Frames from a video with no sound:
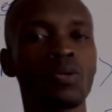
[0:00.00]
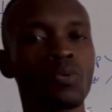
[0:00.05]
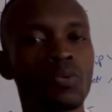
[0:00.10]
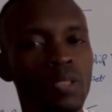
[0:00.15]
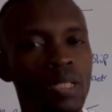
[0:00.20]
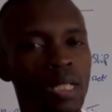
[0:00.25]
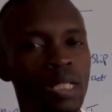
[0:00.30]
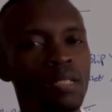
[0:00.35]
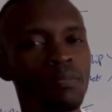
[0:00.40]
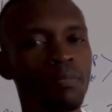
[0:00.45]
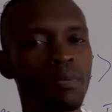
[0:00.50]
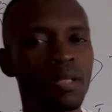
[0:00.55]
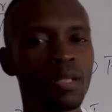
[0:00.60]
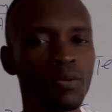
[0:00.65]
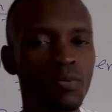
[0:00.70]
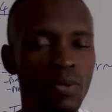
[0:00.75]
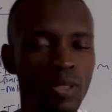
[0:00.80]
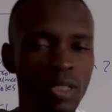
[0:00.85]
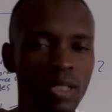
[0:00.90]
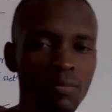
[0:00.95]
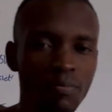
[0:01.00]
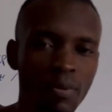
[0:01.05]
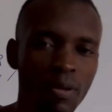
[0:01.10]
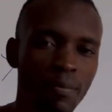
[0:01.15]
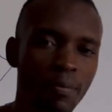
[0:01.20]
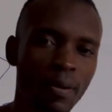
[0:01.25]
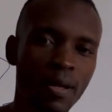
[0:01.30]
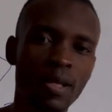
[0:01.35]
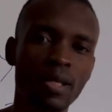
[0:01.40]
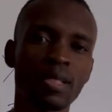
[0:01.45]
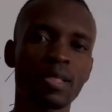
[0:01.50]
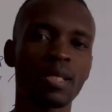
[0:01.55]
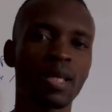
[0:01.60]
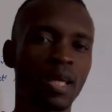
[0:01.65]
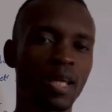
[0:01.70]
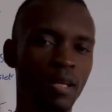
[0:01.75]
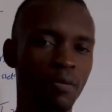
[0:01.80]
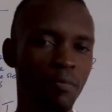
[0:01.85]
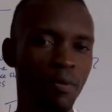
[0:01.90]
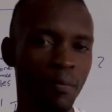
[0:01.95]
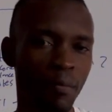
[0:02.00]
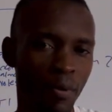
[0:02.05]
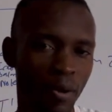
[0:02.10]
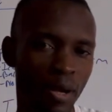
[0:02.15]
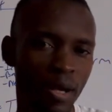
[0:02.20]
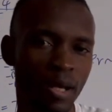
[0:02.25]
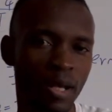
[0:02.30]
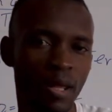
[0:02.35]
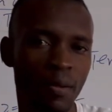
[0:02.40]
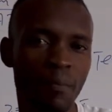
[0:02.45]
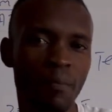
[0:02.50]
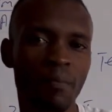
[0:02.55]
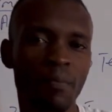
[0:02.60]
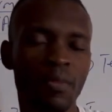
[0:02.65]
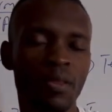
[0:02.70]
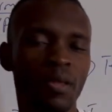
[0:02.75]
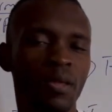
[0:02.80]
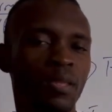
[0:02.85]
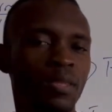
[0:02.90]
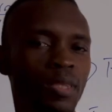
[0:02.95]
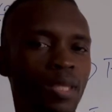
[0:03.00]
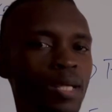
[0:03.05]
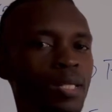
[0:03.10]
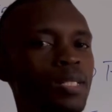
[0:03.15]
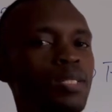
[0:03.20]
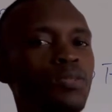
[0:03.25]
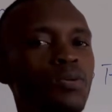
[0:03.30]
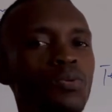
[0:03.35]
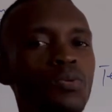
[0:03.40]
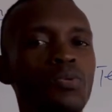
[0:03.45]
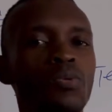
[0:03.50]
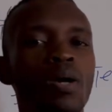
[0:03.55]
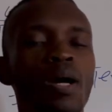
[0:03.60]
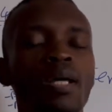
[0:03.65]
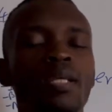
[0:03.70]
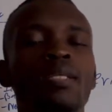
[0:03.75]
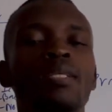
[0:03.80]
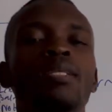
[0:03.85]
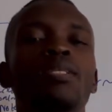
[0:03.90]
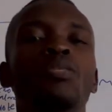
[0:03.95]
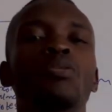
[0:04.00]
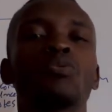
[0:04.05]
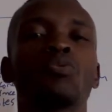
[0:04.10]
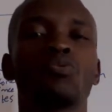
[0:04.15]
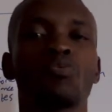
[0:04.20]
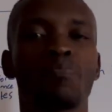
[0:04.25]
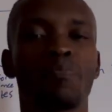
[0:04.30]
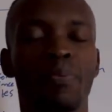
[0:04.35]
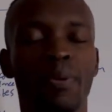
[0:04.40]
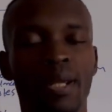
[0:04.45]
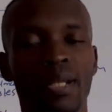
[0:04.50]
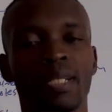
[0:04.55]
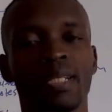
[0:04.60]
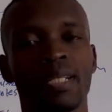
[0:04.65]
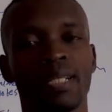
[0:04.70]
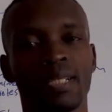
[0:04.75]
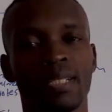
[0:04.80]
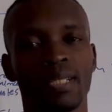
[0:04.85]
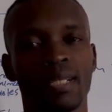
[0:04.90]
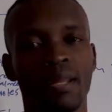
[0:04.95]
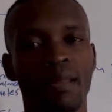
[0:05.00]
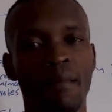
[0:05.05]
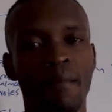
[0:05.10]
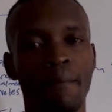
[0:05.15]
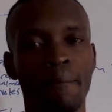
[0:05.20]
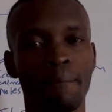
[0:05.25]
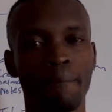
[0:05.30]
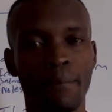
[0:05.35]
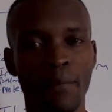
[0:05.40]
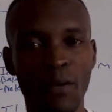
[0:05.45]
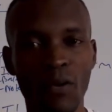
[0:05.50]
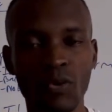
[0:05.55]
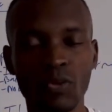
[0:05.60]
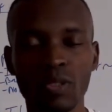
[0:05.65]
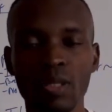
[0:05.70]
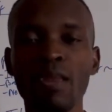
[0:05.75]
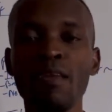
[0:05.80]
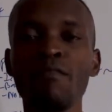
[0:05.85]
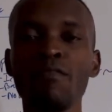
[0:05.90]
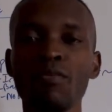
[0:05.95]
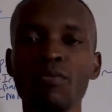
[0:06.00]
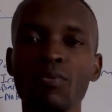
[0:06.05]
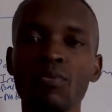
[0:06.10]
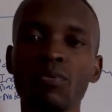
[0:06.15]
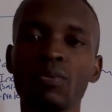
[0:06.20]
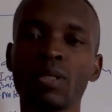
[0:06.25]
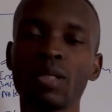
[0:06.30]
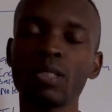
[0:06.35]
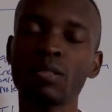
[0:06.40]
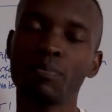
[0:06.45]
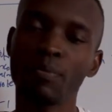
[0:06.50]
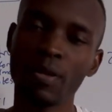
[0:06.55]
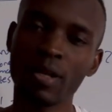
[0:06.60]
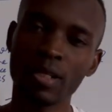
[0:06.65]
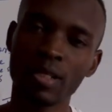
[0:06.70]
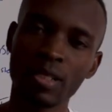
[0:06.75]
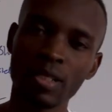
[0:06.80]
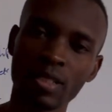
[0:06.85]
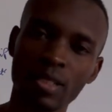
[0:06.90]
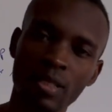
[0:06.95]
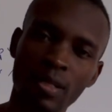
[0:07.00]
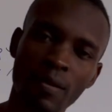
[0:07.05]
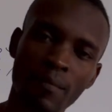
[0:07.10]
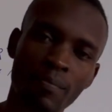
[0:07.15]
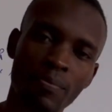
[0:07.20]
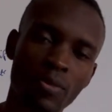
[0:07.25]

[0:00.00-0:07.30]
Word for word: to get many question papers and memorandum that is going to assist you to practice because if you just practice